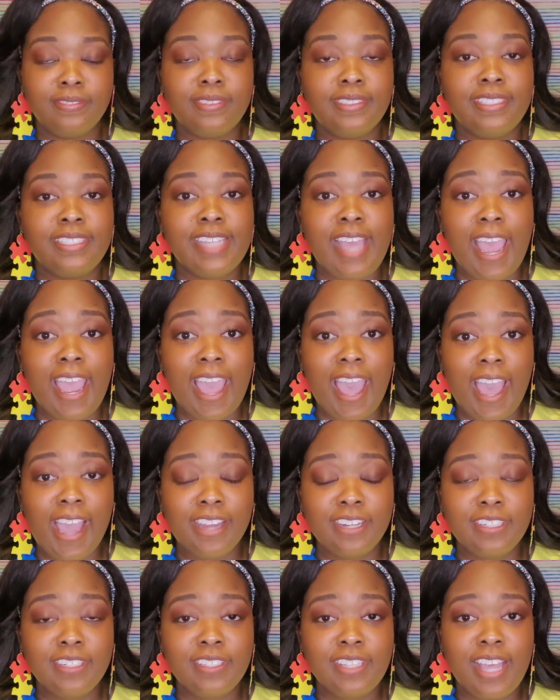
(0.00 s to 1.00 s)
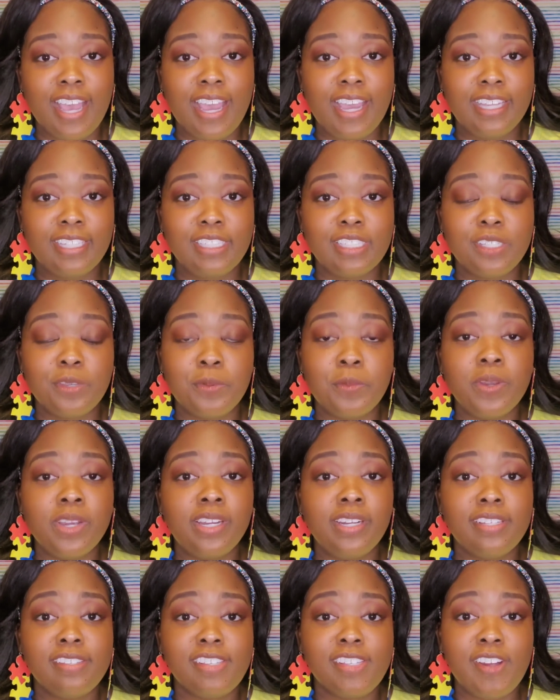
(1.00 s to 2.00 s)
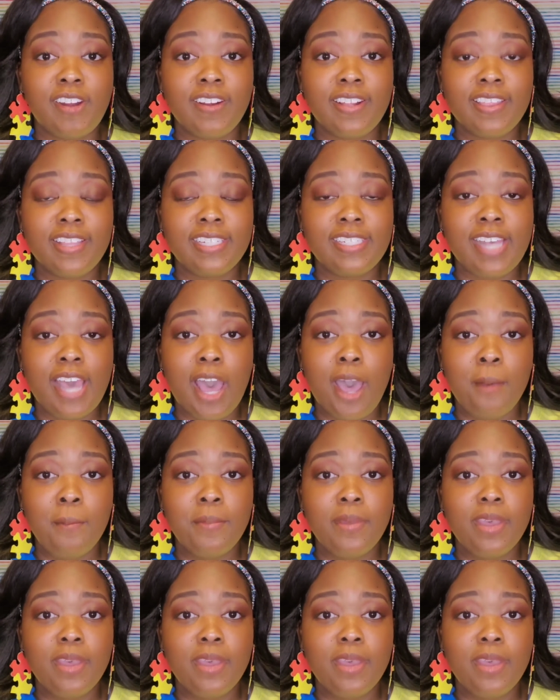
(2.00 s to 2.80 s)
Diagonal lines, we're gonna start at the top